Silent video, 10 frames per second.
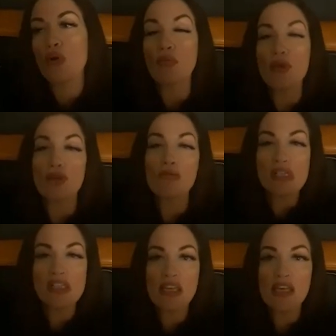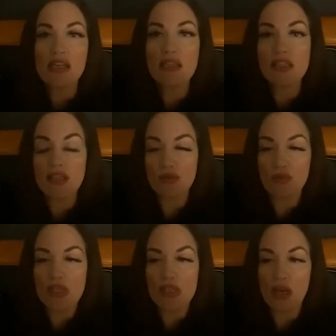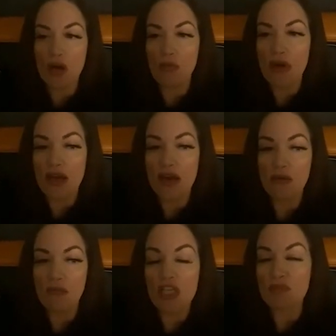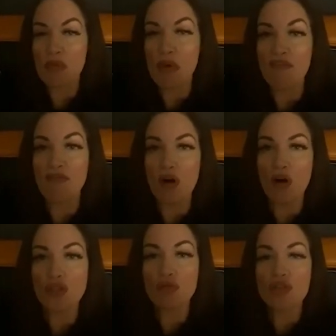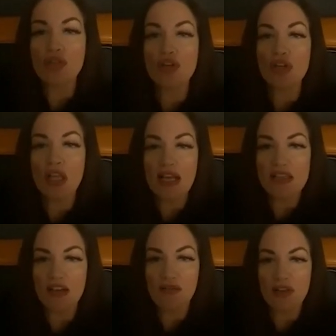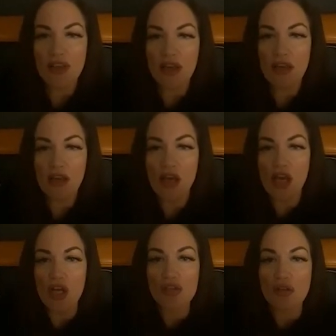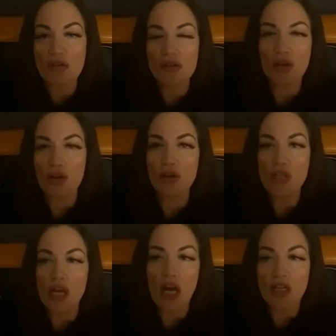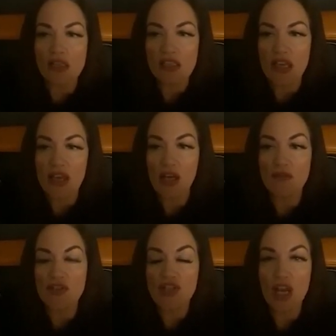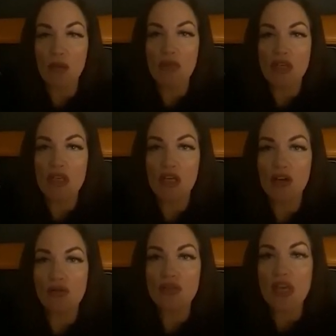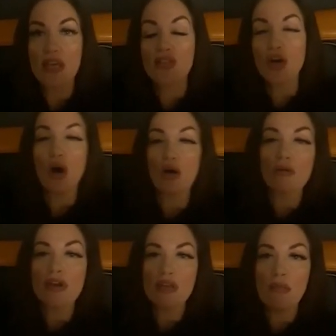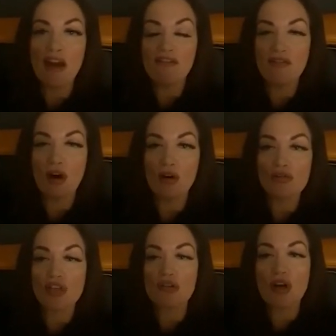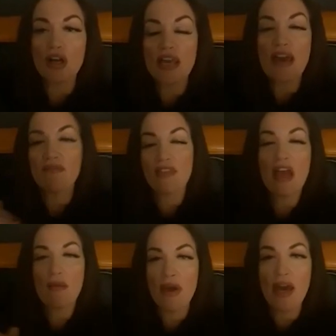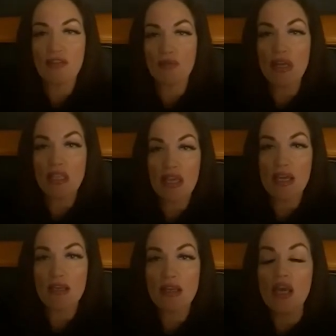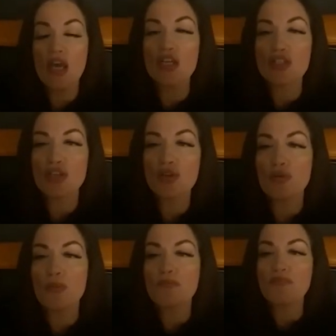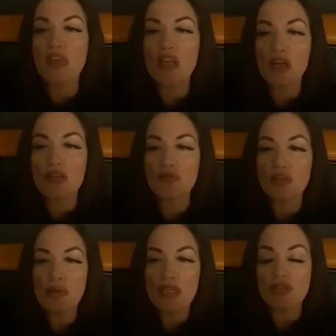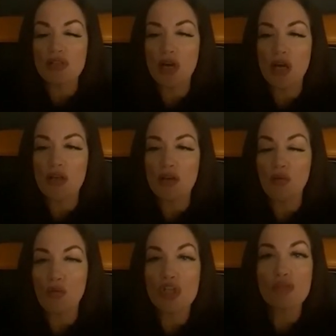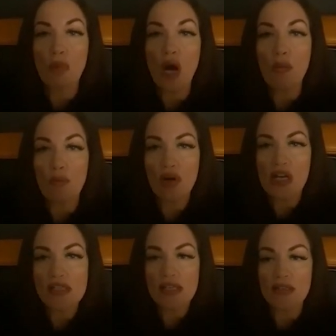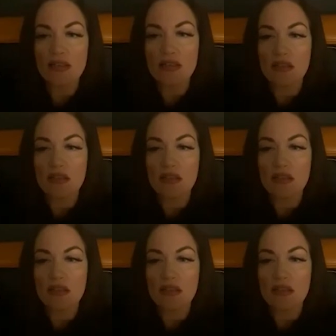what we do as kids is we say, oh my God, it must be my fault. You internalize everything. So there's an early onset of shame and guilt, and it's already my fault. So you already have that pathway laid. Two, it also depends on, was mom present?